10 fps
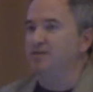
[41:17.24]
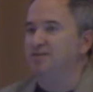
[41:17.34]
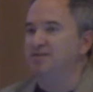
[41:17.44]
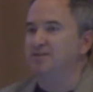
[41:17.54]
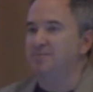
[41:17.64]

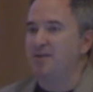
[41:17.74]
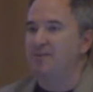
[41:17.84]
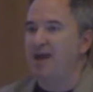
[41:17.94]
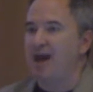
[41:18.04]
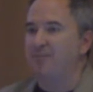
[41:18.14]
Does this make
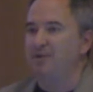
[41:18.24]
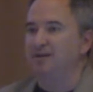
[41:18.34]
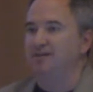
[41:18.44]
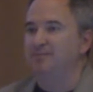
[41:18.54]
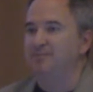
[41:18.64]
me happy?
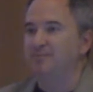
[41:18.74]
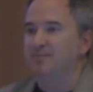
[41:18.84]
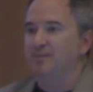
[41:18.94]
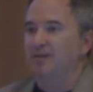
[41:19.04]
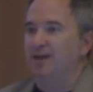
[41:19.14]

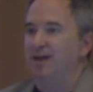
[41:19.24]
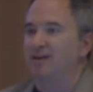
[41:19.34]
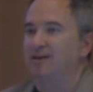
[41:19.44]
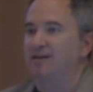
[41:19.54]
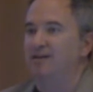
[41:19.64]

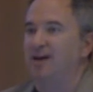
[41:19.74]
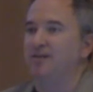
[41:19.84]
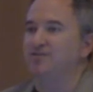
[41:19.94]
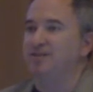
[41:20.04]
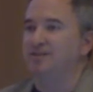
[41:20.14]
And I'm
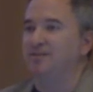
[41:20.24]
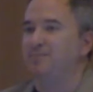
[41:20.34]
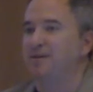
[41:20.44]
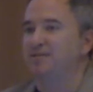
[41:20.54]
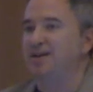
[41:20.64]

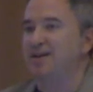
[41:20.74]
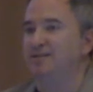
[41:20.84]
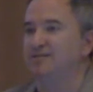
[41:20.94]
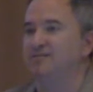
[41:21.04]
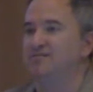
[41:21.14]
not
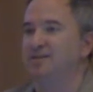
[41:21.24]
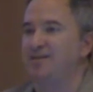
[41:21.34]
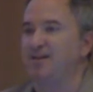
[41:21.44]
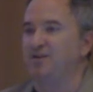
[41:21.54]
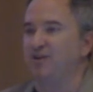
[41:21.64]
saying say
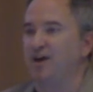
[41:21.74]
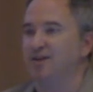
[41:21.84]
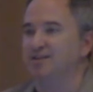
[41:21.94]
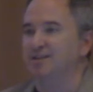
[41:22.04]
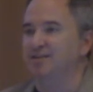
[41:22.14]
that to your
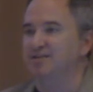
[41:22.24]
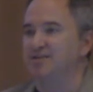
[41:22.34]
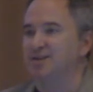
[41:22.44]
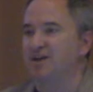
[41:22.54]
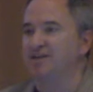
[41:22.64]
content. Does
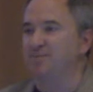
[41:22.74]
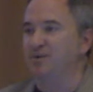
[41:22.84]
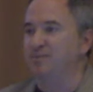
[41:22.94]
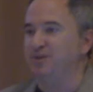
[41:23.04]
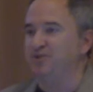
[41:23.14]
this content
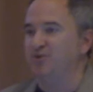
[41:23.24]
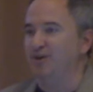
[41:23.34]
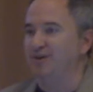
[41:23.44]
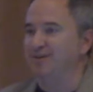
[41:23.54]
bring me joy?